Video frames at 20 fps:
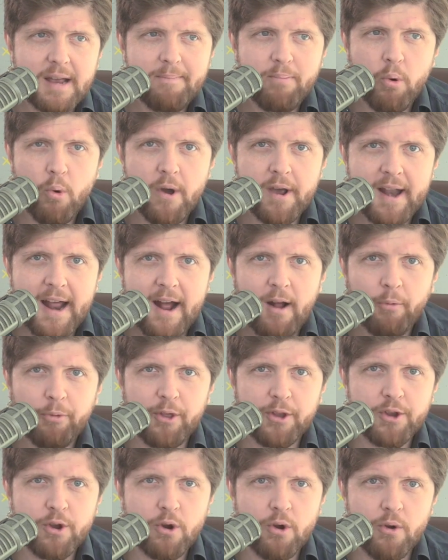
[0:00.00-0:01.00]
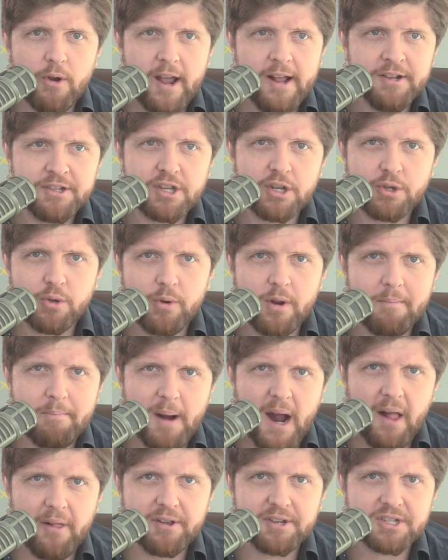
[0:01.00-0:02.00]
I point out that you're instituting
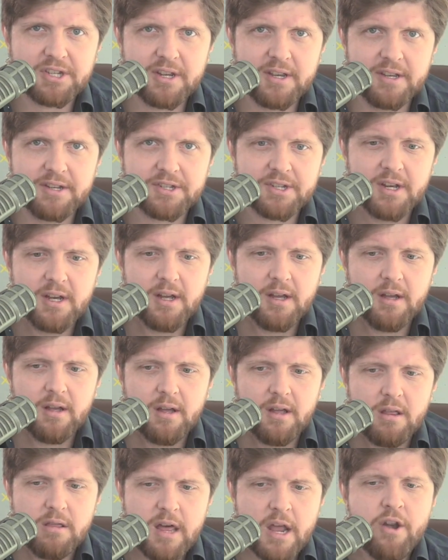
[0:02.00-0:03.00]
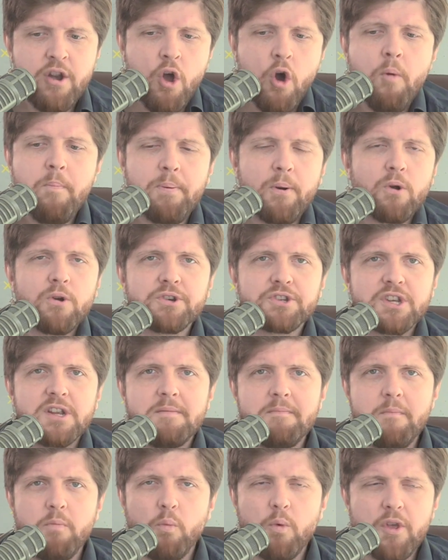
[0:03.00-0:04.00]
policies that no
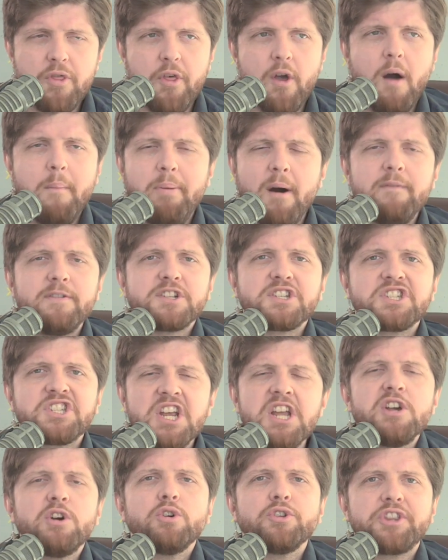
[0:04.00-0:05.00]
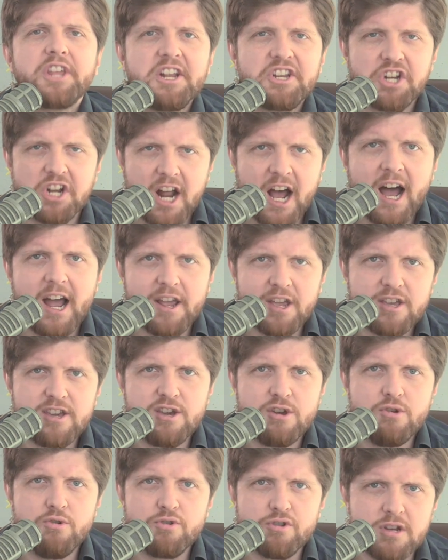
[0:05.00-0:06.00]
person with above a single digit
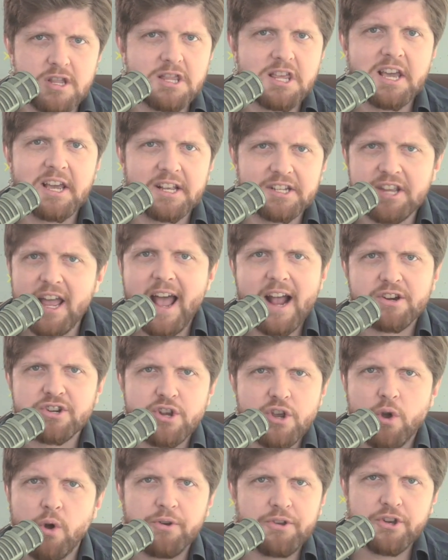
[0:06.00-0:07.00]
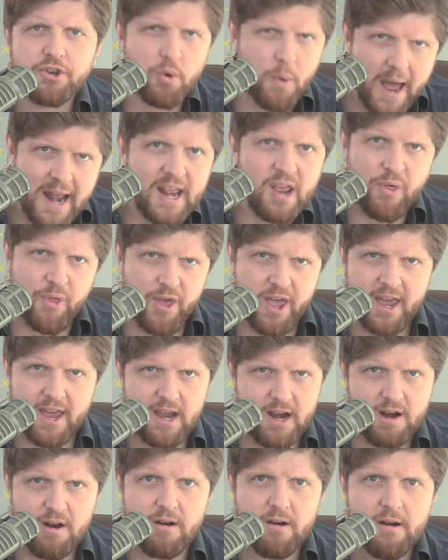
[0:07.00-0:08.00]
IQ could think is actually going to do anything
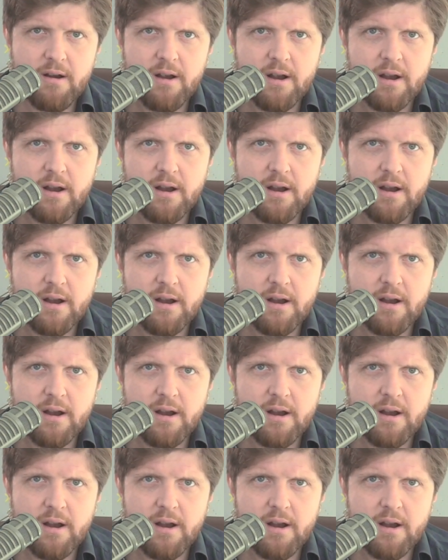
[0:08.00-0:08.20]
here.